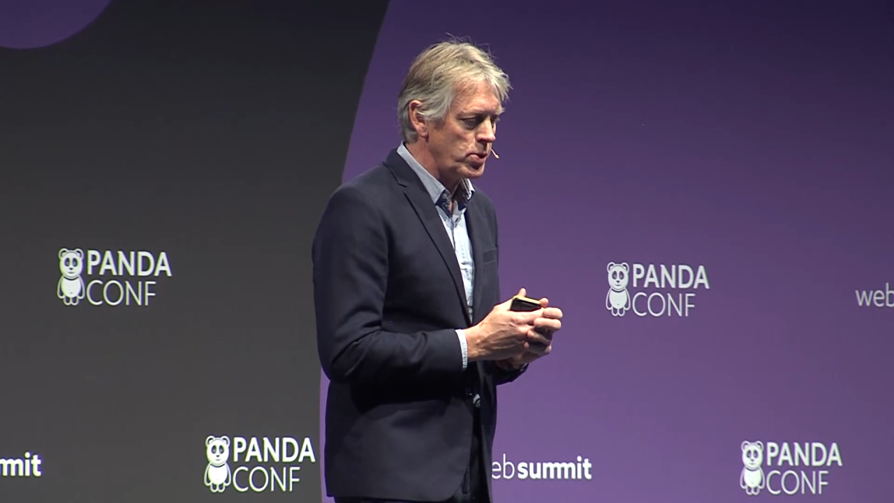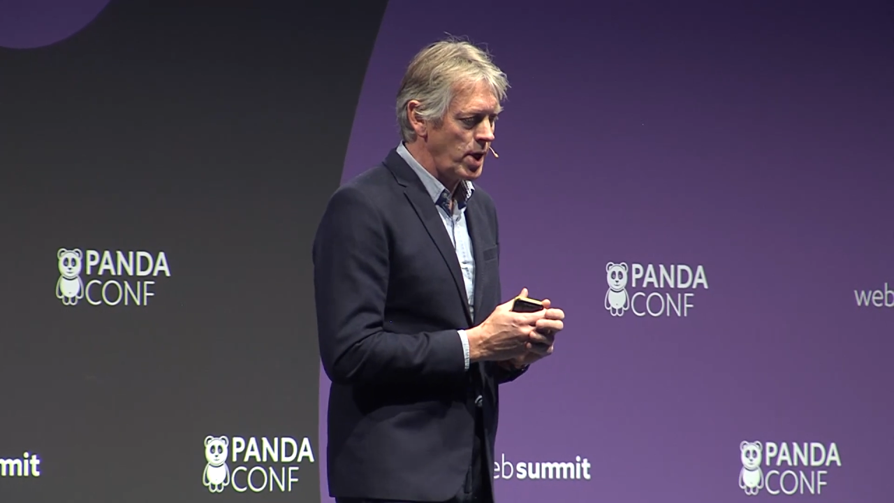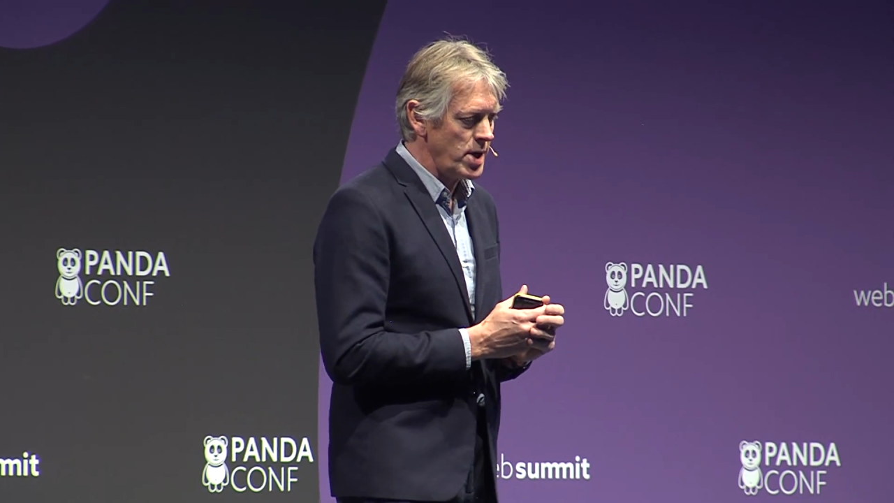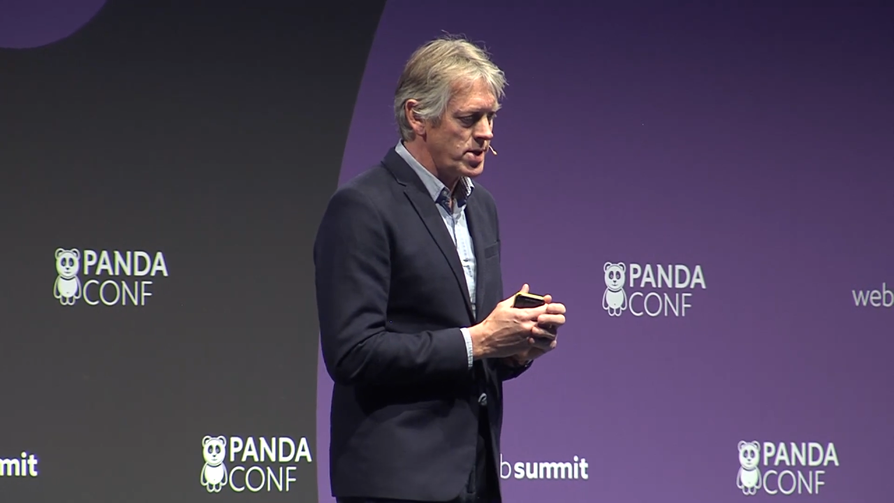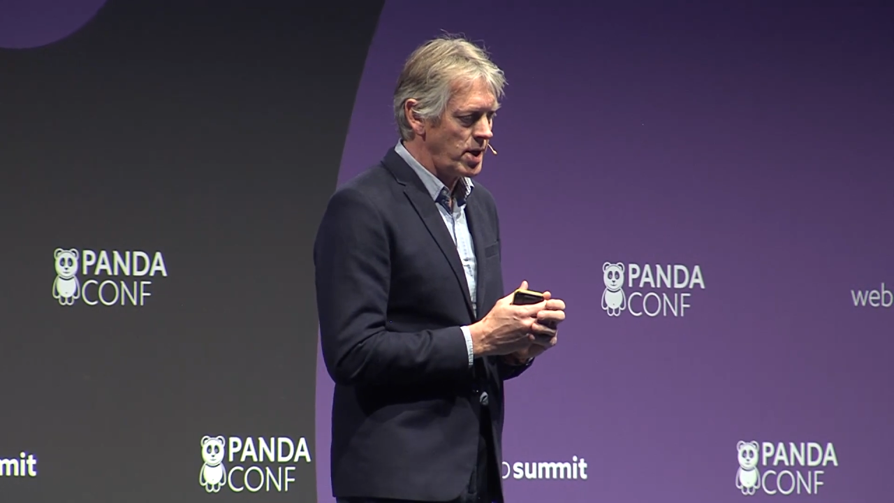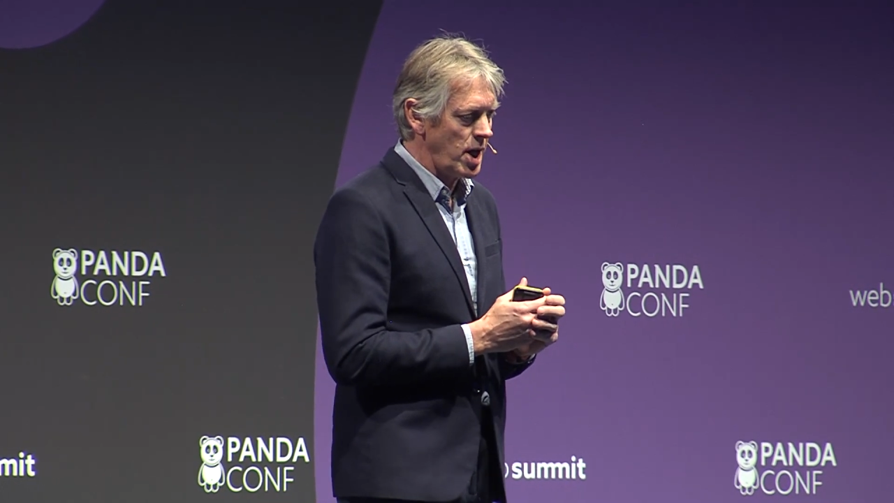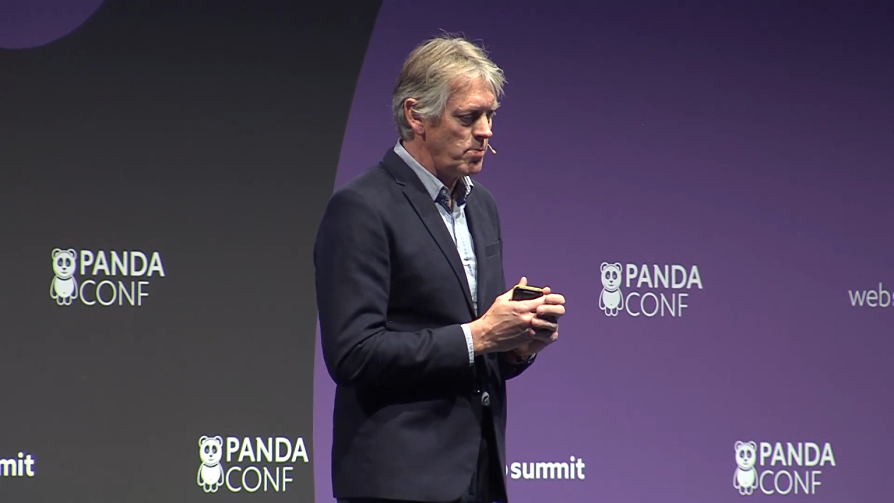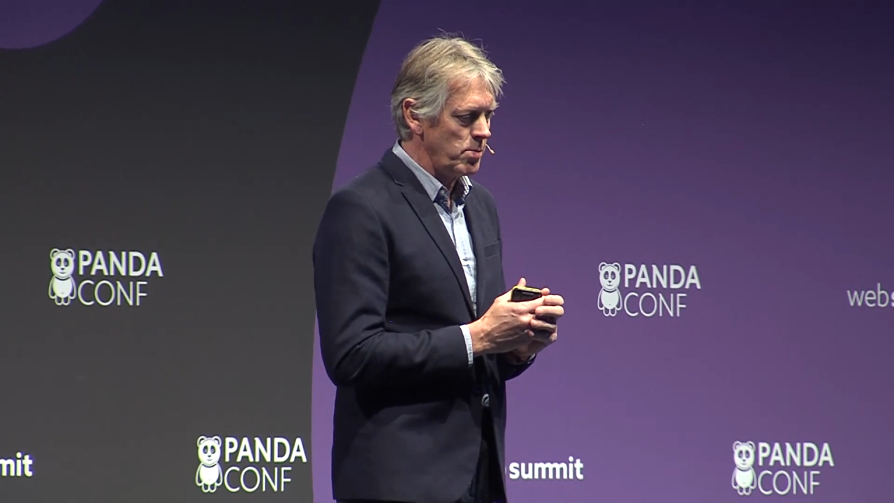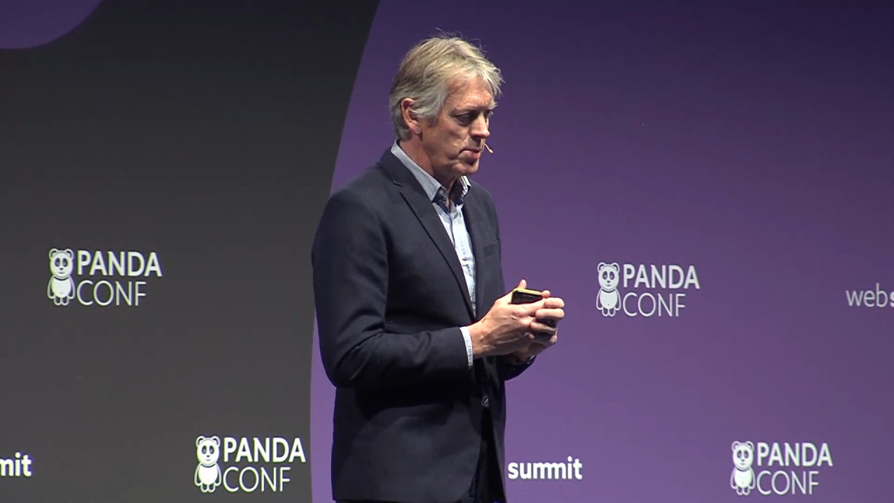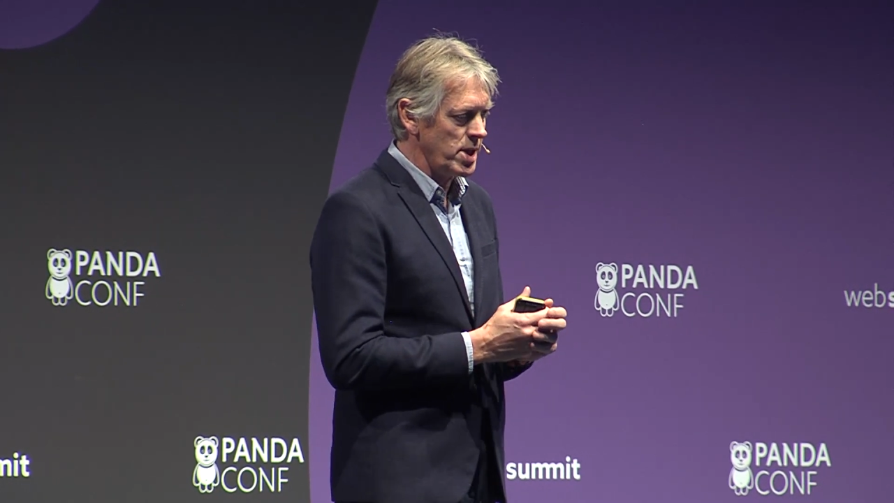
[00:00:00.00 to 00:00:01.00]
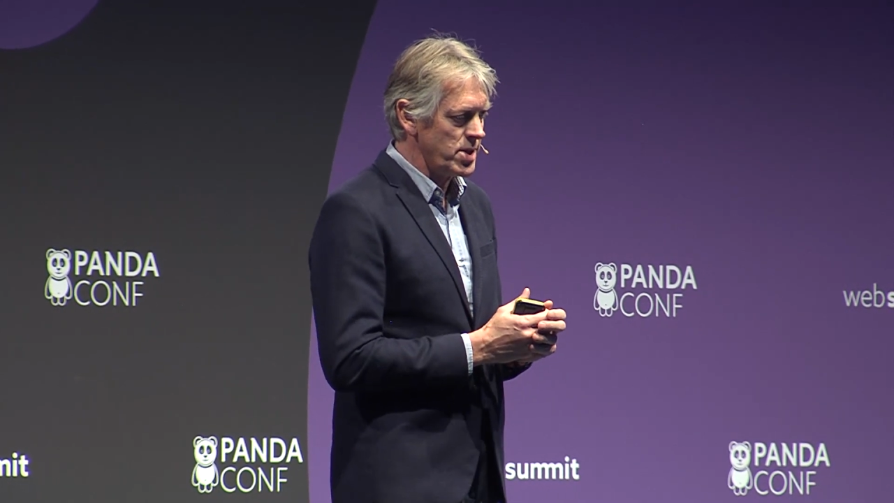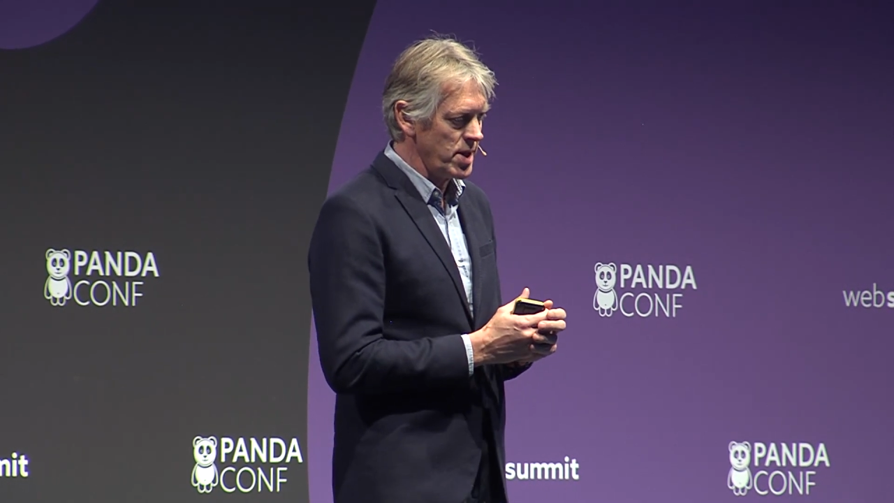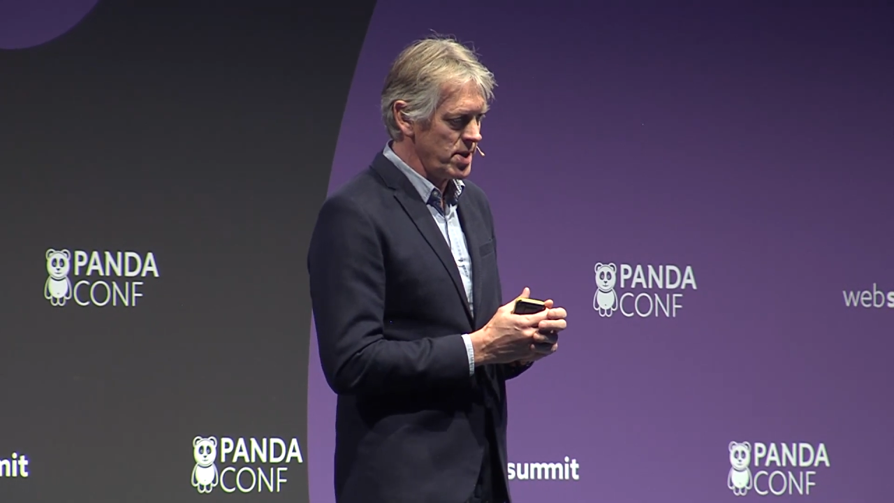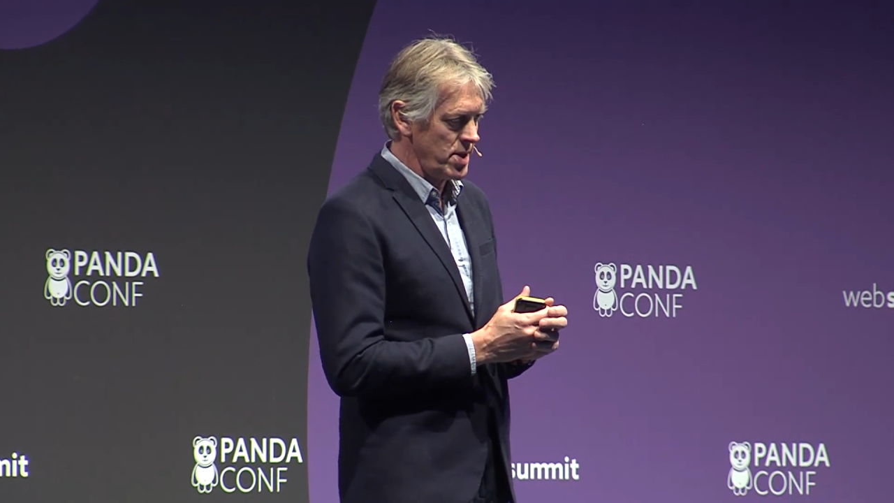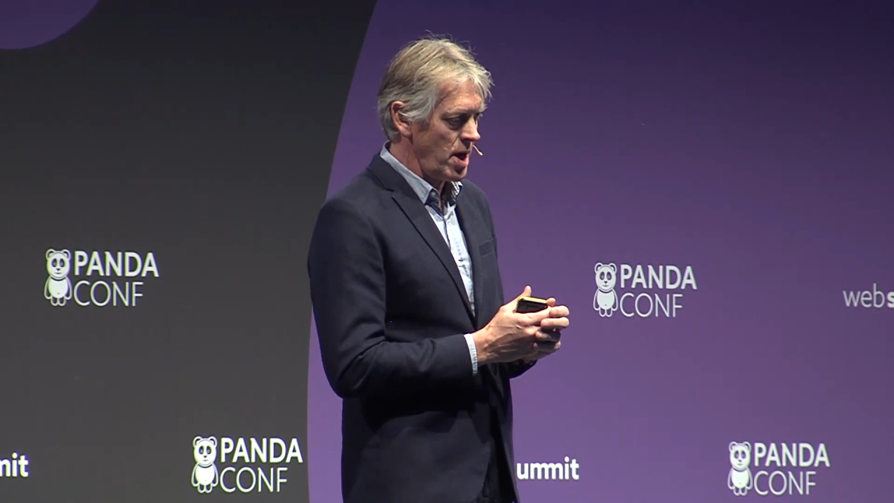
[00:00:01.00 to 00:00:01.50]
data
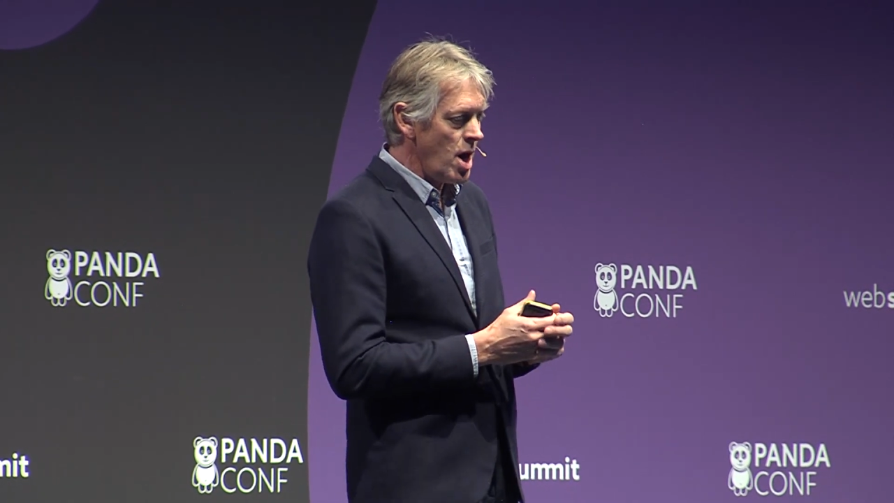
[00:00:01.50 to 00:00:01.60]
capabilities.